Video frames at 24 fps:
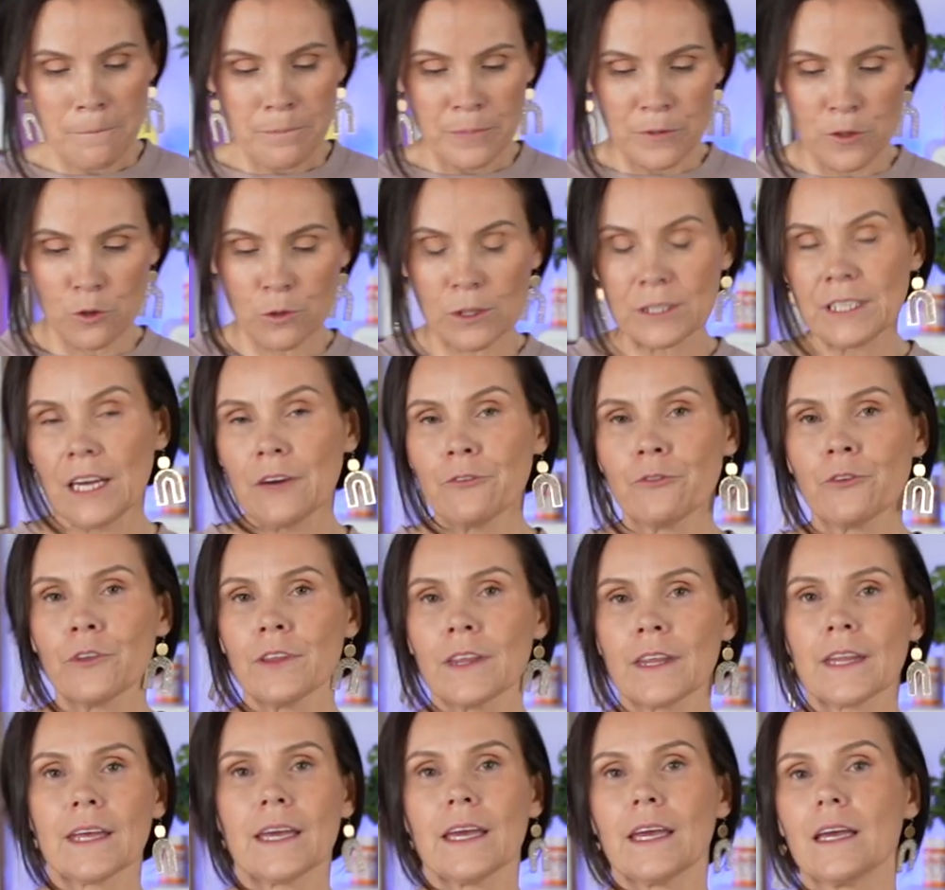You could
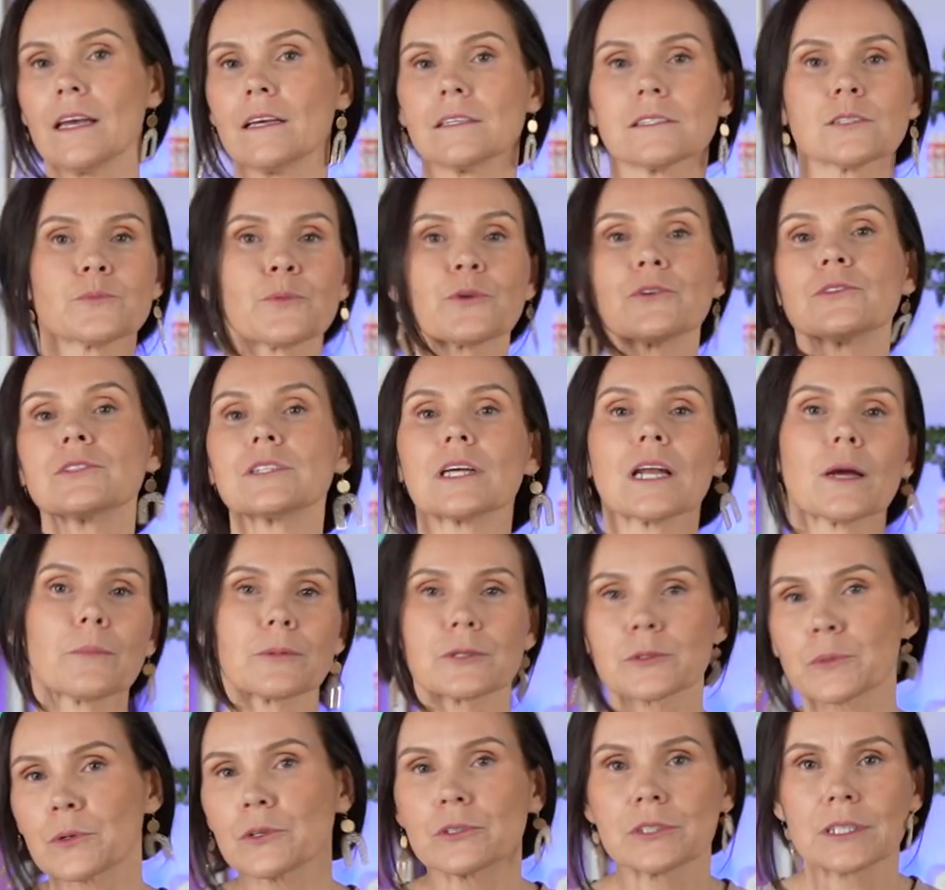definitely spruce it up or
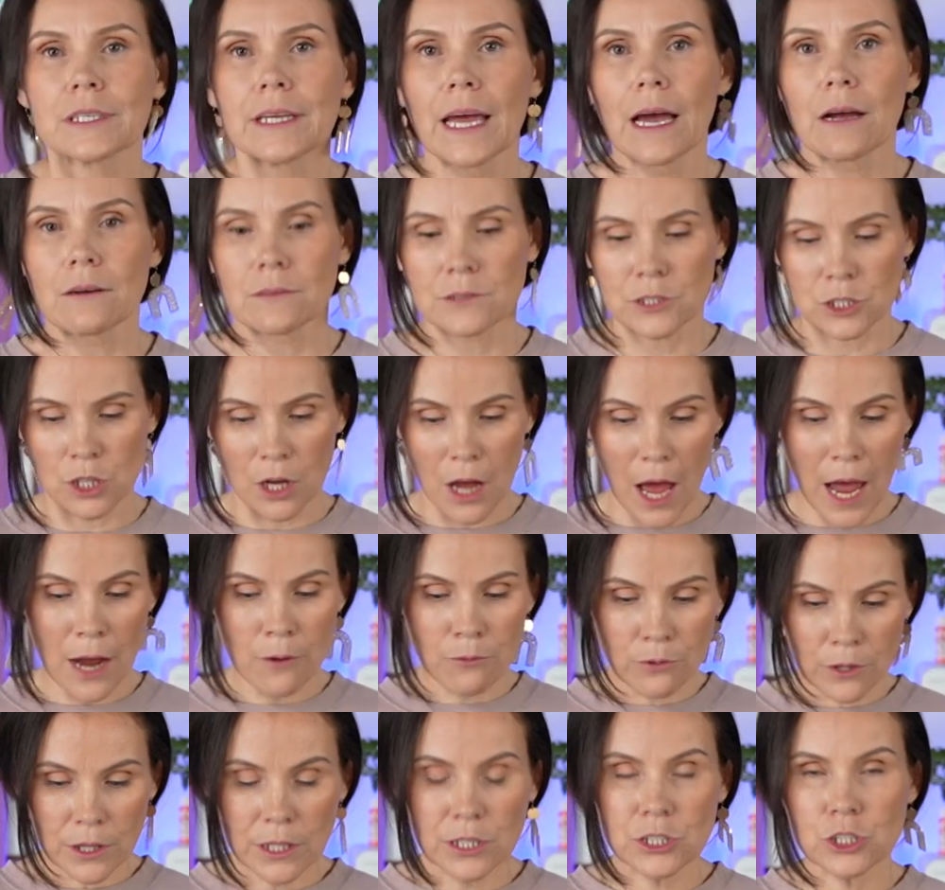spruce it down. So I
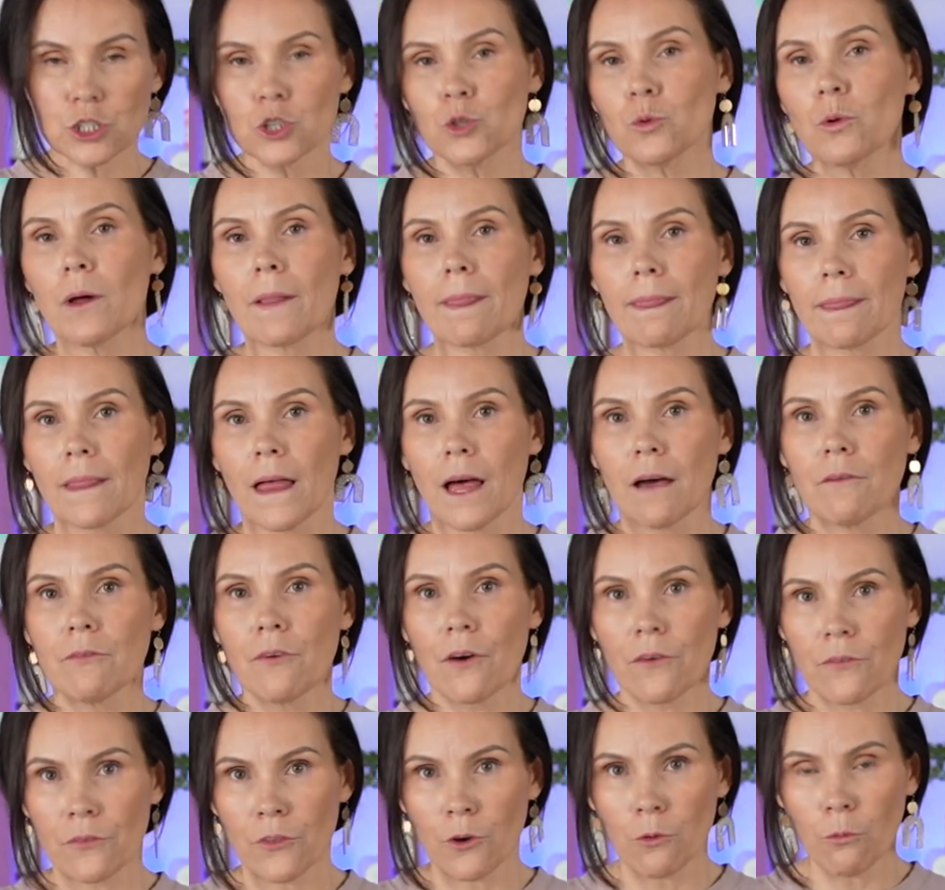really do
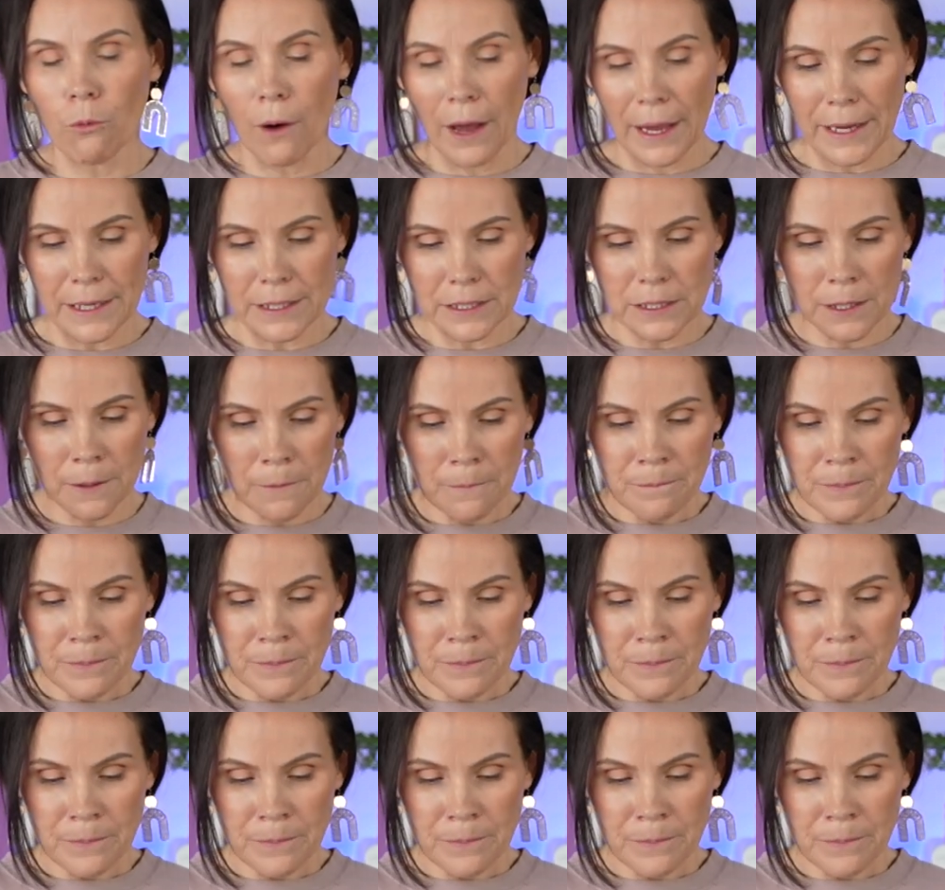love the white.